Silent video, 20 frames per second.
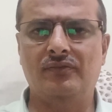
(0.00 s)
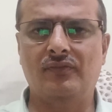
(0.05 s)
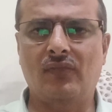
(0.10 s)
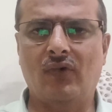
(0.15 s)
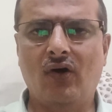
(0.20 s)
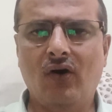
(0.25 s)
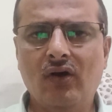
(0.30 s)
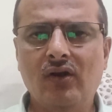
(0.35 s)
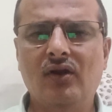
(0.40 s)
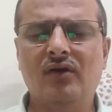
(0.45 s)

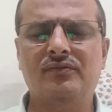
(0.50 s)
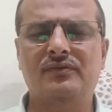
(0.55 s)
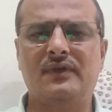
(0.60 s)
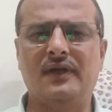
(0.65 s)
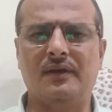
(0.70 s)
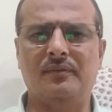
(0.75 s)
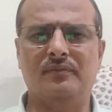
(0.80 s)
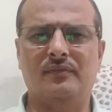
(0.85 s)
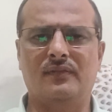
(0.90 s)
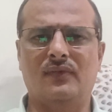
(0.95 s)

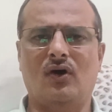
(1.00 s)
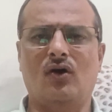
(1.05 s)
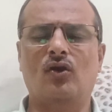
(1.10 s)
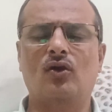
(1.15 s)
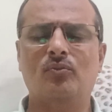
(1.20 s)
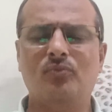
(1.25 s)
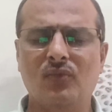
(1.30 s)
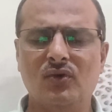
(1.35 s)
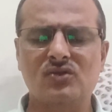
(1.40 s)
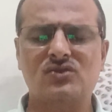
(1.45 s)

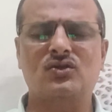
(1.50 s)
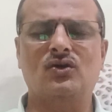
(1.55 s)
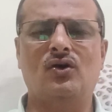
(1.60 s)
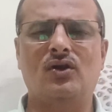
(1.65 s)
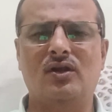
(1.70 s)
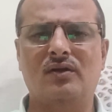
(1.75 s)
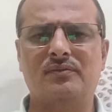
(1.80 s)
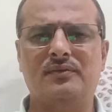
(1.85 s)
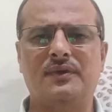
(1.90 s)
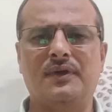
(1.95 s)
almost
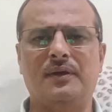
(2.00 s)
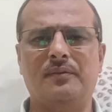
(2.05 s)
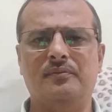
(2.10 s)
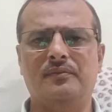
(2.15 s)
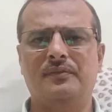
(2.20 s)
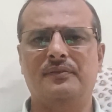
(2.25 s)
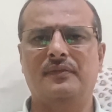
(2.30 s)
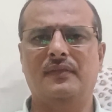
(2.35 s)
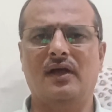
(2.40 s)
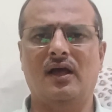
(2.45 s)
all of them
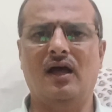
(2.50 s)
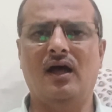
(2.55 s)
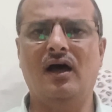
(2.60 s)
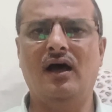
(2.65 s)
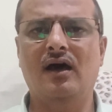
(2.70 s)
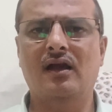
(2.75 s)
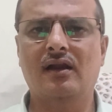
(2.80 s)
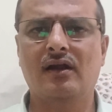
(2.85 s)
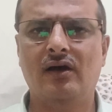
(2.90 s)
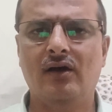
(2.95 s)

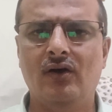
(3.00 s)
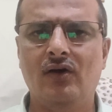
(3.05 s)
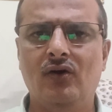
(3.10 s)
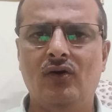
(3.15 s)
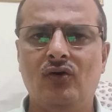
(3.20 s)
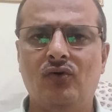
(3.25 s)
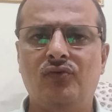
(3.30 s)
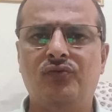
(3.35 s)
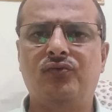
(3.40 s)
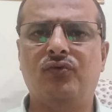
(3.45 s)
are
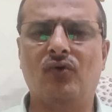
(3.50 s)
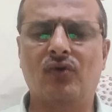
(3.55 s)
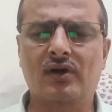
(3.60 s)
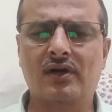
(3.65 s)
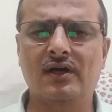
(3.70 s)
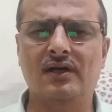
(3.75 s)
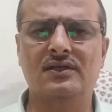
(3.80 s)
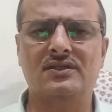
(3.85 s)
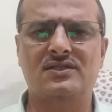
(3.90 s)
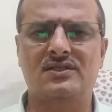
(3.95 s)

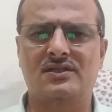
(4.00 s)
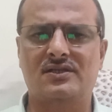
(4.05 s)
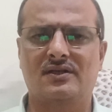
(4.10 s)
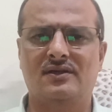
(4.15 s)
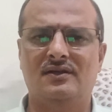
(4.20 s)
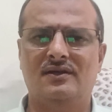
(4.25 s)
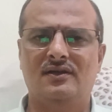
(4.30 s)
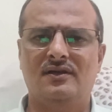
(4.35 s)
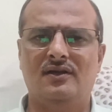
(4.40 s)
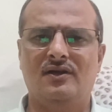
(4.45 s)
focused
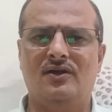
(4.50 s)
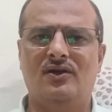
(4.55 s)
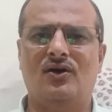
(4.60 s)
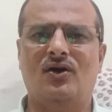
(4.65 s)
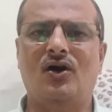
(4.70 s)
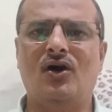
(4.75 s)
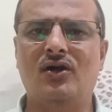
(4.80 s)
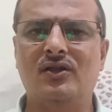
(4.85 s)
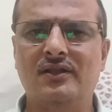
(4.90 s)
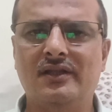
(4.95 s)

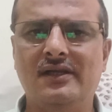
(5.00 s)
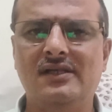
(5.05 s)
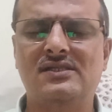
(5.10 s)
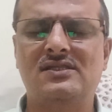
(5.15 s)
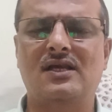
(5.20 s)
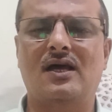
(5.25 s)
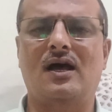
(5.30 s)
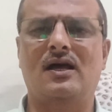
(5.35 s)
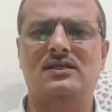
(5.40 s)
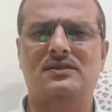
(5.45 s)
on
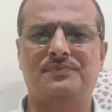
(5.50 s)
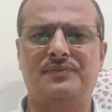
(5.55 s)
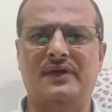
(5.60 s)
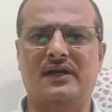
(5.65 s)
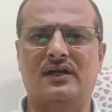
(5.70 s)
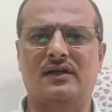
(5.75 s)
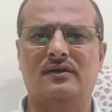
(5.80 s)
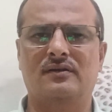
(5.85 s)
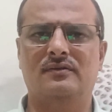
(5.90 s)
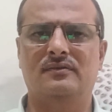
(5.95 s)
this aspect.
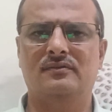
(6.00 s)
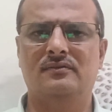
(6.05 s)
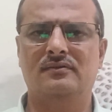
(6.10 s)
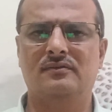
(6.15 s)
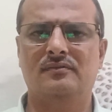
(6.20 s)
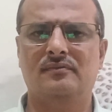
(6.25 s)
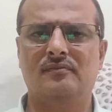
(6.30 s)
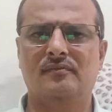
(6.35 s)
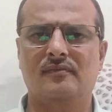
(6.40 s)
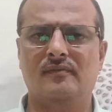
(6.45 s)

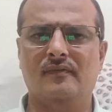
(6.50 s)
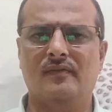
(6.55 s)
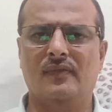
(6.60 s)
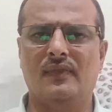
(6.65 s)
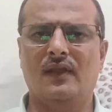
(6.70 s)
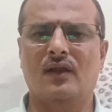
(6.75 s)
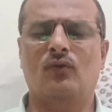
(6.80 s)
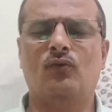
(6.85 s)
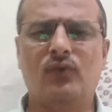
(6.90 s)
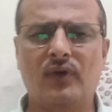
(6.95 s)

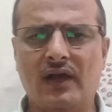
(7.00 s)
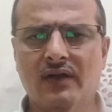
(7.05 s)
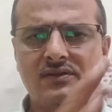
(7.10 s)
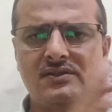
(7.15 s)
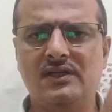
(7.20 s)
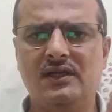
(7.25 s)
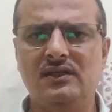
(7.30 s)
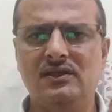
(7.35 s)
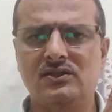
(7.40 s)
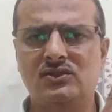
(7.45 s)
We have
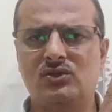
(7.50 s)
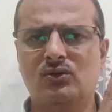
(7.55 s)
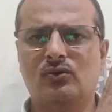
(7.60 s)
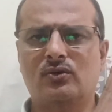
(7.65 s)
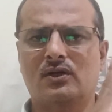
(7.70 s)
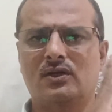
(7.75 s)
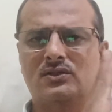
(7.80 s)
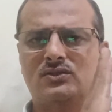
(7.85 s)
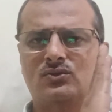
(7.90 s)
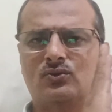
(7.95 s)
seen
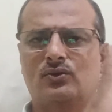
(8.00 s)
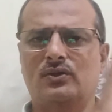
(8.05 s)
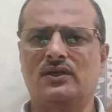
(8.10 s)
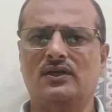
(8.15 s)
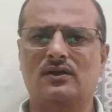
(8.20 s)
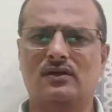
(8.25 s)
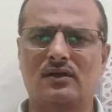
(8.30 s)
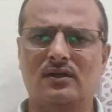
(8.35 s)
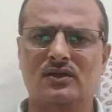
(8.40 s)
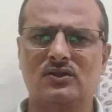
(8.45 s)
Shukra
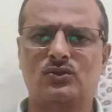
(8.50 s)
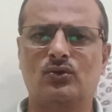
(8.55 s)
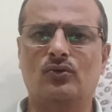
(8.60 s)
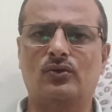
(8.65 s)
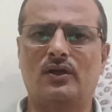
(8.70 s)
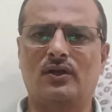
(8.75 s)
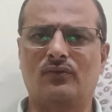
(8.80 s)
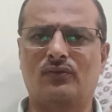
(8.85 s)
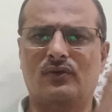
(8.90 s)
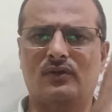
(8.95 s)
Strutikara,
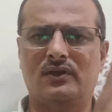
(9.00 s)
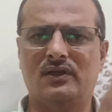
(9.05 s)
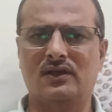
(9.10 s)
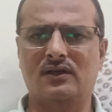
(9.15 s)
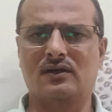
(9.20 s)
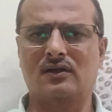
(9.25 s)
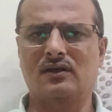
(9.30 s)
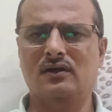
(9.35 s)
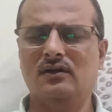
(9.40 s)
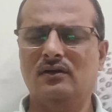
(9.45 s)
Shukra
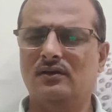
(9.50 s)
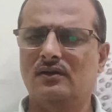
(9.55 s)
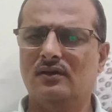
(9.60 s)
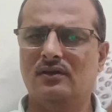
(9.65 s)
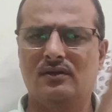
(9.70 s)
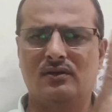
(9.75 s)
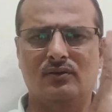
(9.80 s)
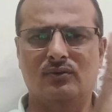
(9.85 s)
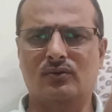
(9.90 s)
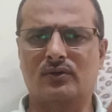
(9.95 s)
Vruddhikara,
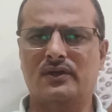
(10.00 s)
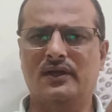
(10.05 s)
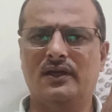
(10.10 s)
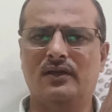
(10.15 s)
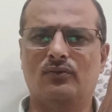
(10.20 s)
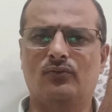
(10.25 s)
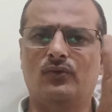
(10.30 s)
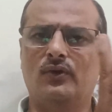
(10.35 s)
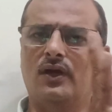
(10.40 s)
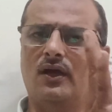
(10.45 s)

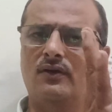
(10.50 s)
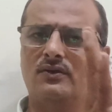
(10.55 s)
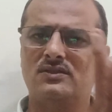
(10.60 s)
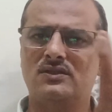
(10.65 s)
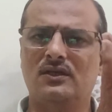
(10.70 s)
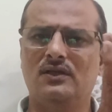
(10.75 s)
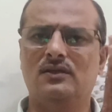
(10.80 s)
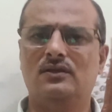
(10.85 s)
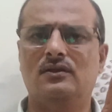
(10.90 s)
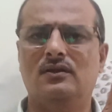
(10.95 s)
okay, we have
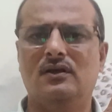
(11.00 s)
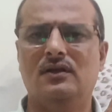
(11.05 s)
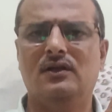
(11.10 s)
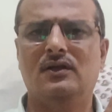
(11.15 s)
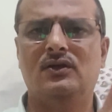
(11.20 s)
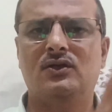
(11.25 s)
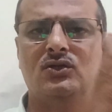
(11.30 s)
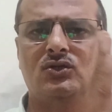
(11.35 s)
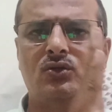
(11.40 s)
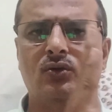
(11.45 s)
seen
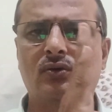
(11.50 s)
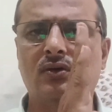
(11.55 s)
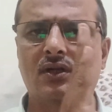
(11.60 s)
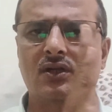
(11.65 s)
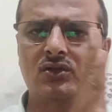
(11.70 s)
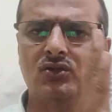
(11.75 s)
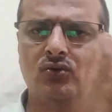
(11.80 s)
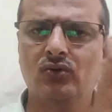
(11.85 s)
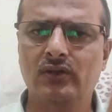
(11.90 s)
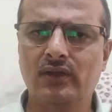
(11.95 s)
Shukra
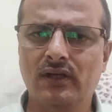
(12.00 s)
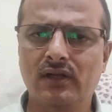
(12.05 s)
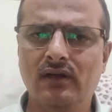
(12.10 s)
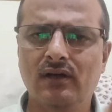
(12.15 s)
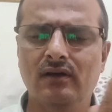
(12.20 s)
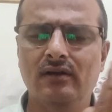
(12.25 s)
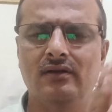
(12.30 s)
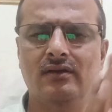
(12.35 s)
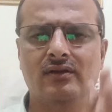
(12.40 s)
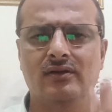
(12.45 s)

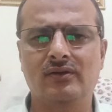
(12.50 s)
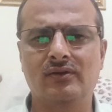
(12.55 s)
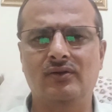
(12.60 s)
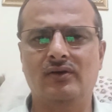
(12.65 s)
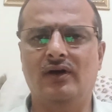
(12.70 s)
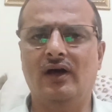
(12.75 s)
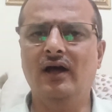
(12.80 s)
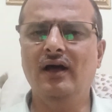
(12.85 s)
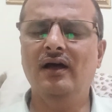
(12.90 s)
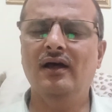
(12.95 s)

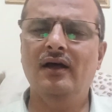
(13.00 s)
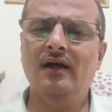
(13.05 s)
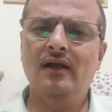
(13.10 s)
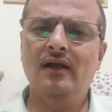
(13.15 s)
Shodhana.